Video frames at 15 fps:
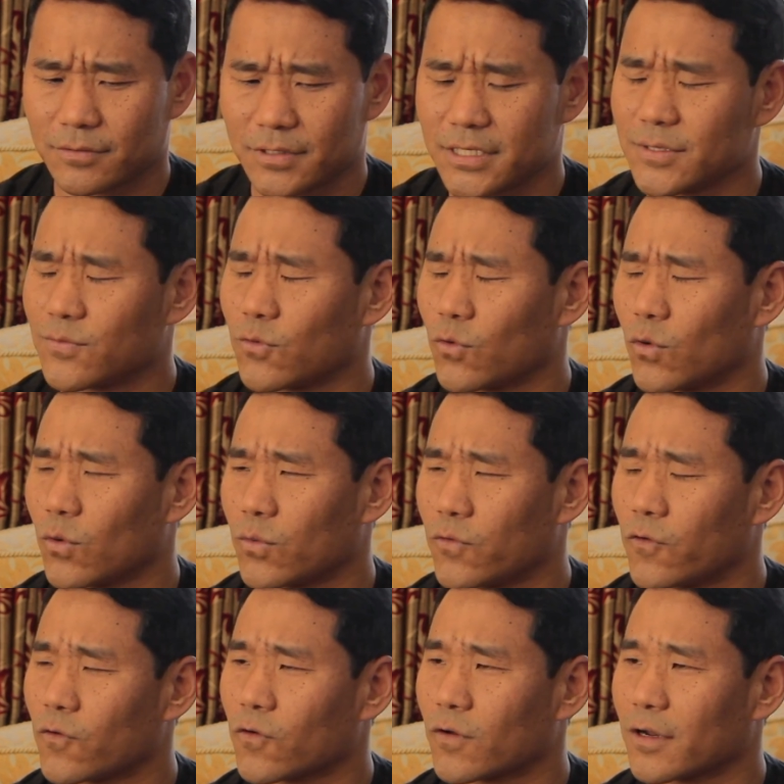3, 4
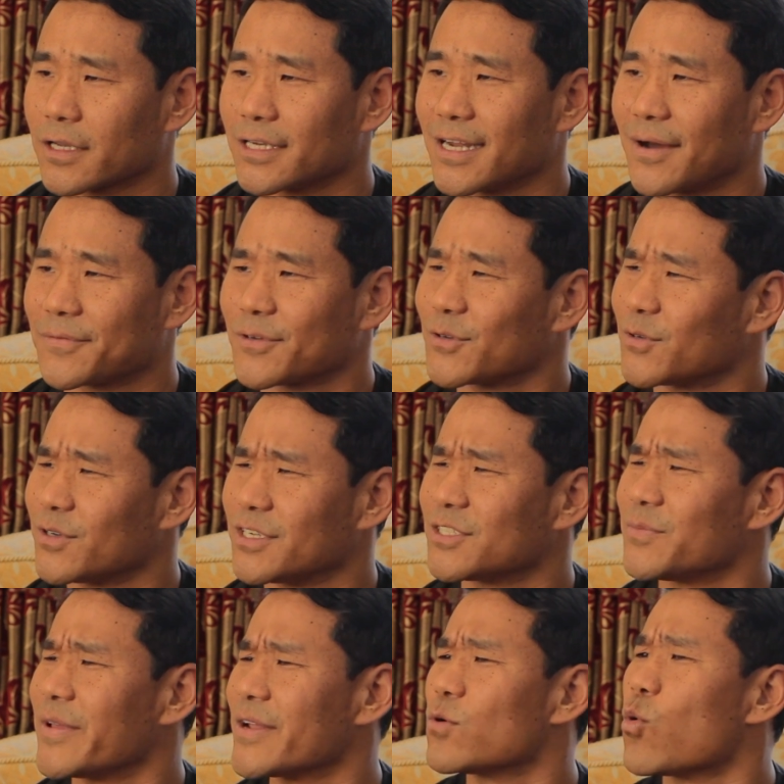o'clock in the afternoon.
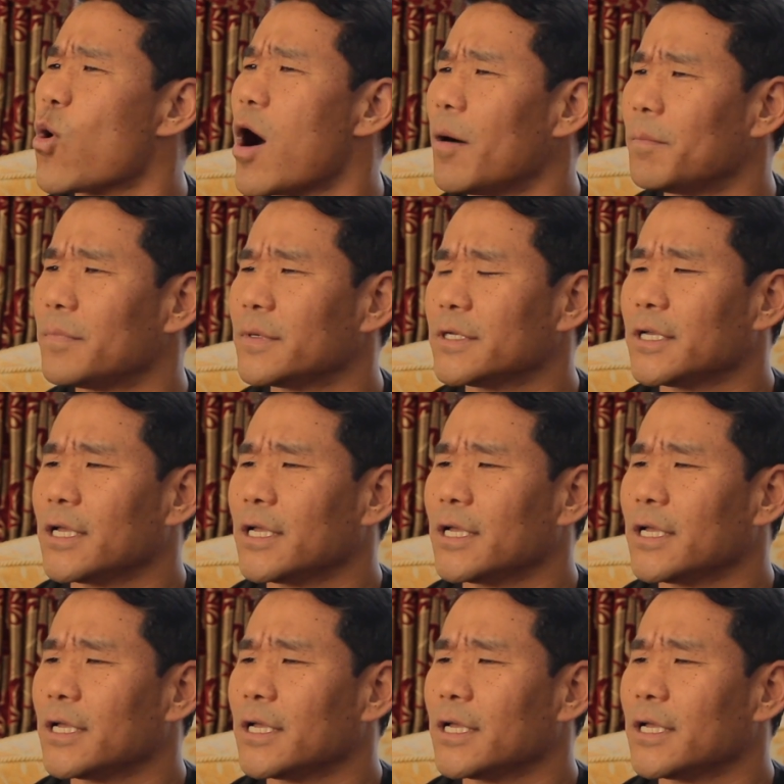It's very warm,